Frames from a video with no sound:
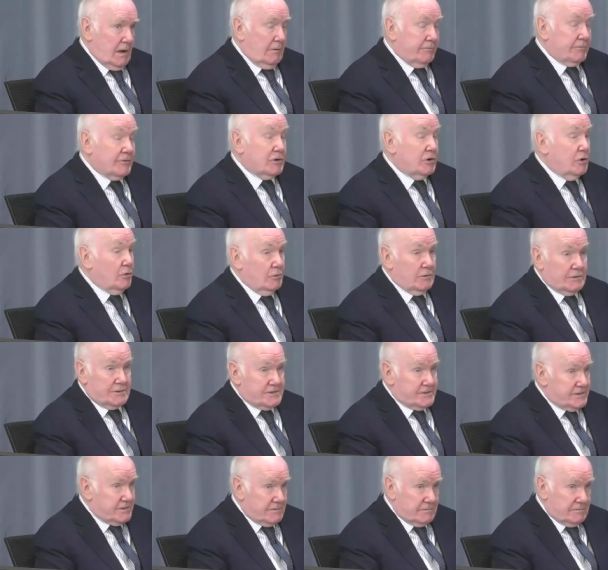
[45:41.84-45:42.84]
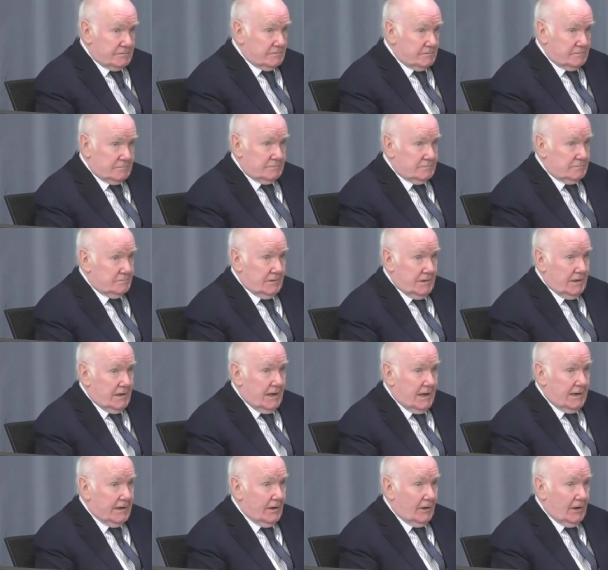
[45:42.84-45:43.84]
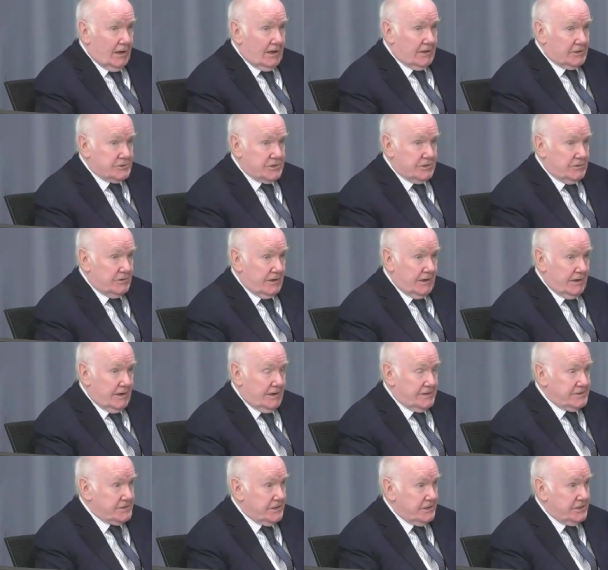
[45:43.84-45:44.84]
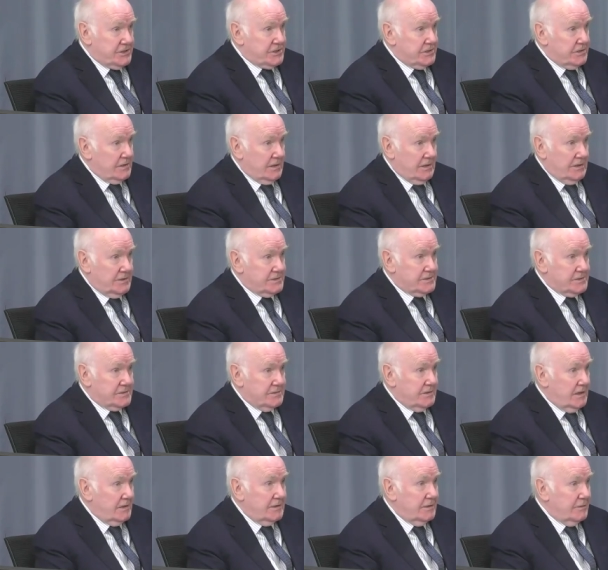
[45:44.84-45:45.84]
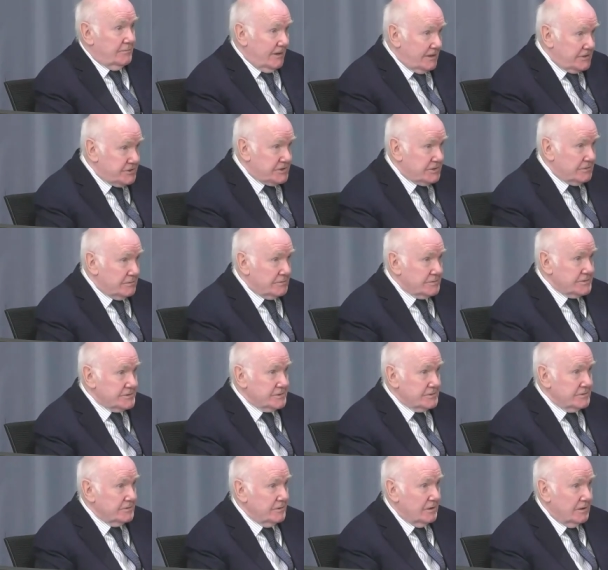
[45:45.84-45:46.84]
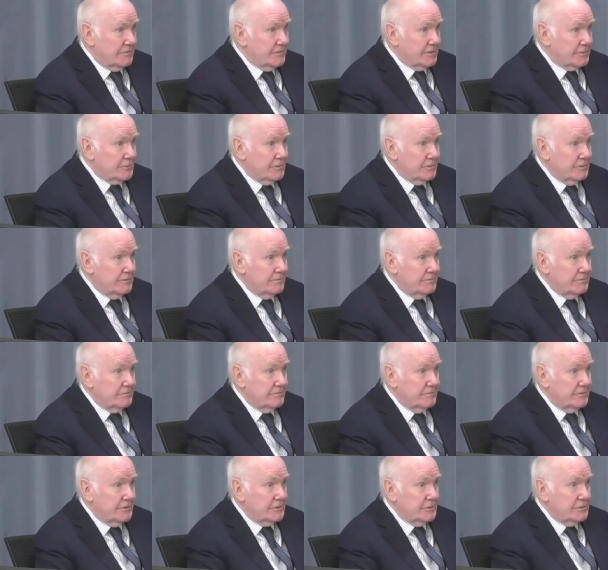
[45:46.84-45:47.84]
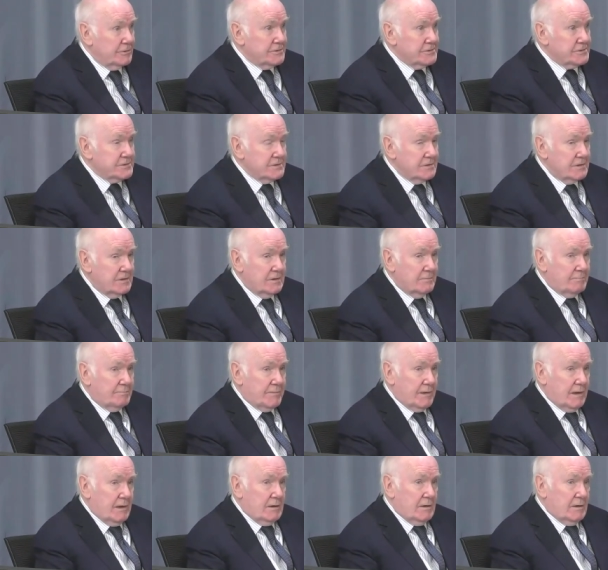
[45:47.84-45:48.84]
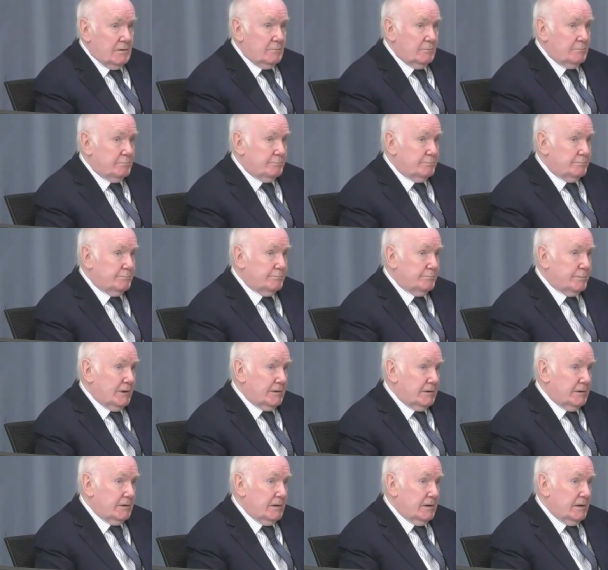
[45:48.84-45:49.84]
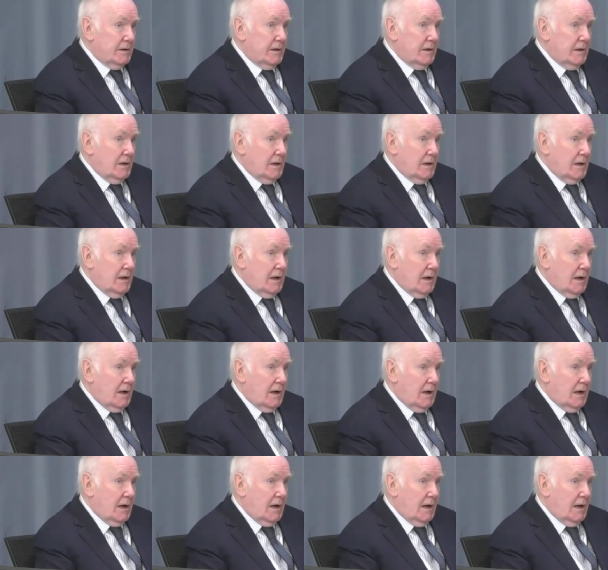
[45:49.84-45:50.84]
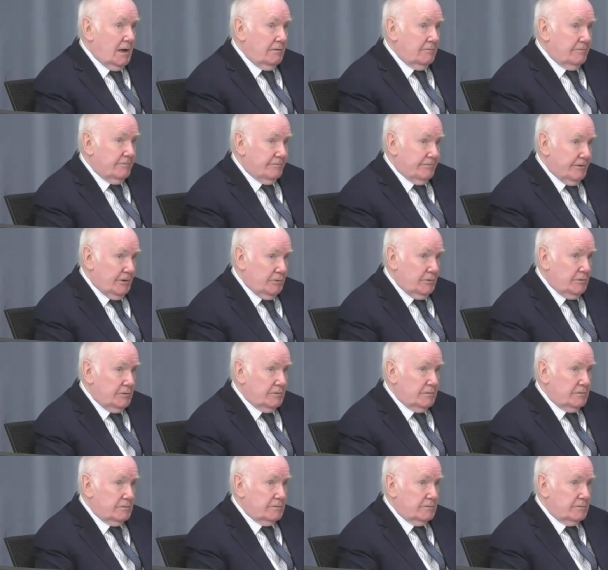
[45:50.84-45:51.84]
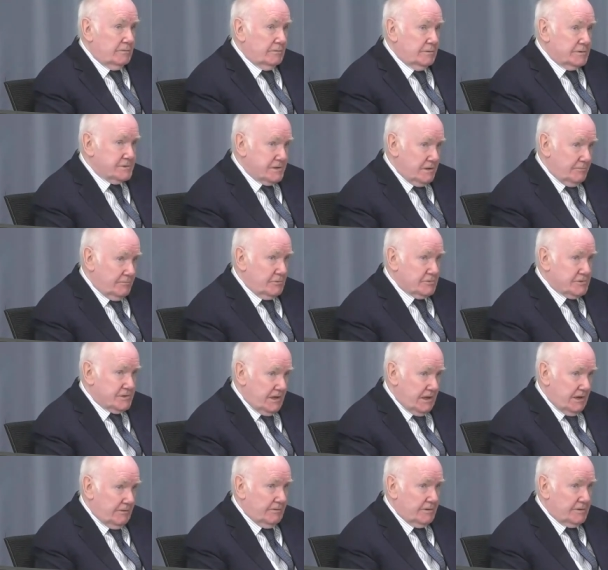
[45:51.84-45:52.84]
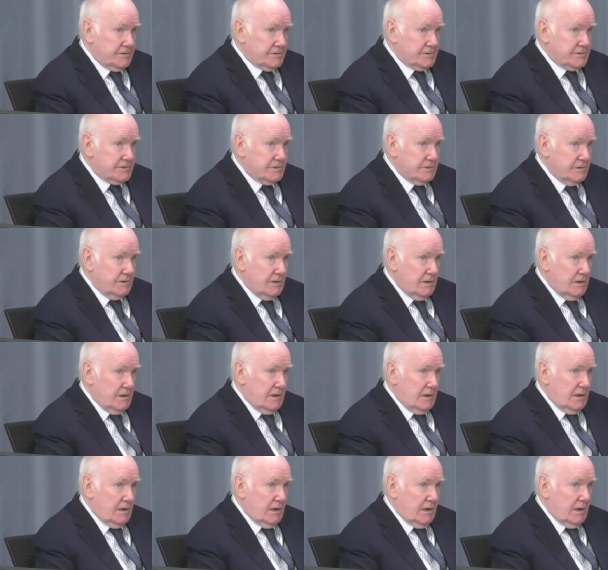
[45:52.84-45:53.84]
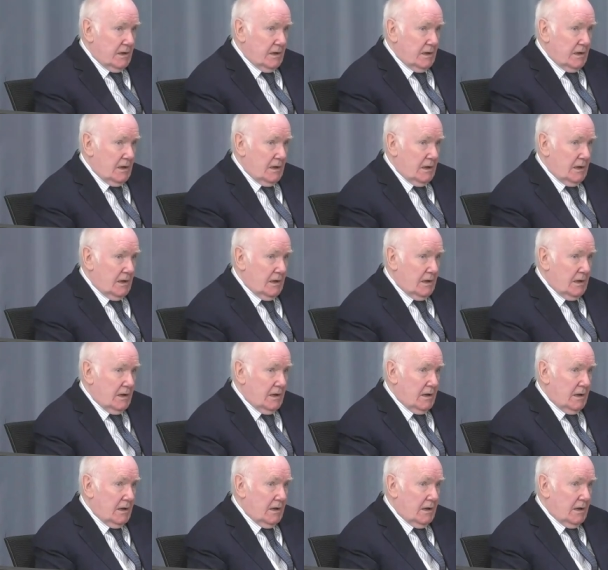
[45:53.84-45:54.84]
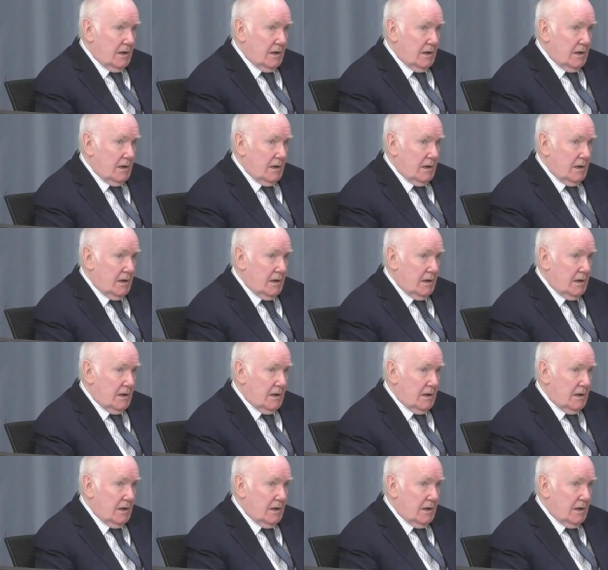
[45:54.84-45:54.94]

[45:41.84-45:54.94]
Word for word: of course, any large organisation has individuals who have their own views. But I found the civil service uh,